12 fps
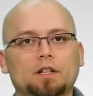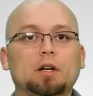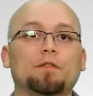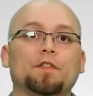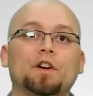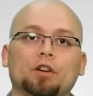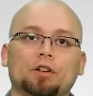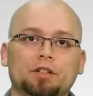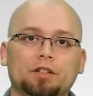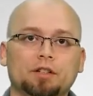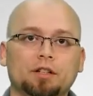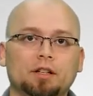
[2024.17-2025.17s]
Well,
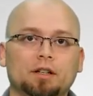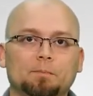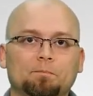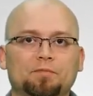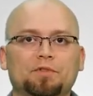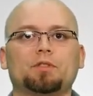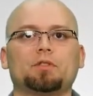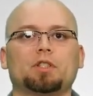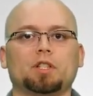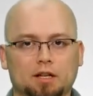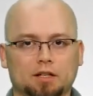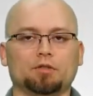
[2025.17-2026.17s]
first,
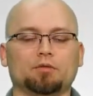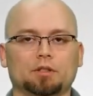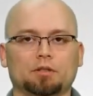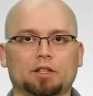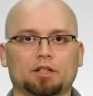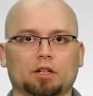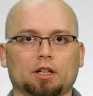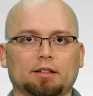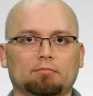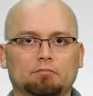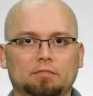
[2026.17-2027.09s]
talk to an attorney.